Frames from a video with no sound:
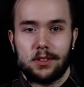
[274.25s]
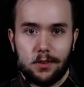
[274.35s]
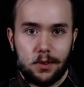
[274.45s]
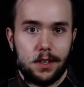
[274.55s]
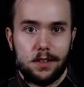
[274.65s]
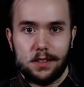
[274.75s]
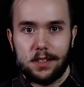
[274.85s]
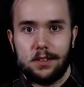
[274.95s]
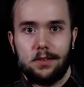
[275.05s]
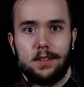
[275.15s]
so there's
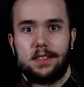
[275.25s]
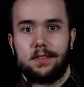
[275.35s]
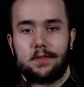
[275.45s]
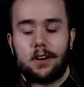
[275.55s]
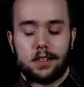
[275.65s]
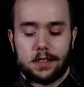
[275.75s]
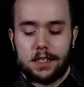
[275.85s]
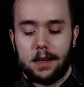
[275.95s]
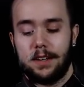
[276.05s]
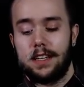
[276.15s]
zero risk of cross
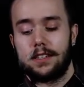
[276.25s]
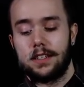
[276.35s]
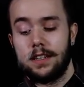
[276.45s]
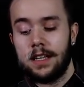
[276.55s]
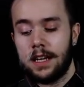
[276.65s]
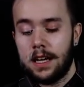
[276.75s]
contamination.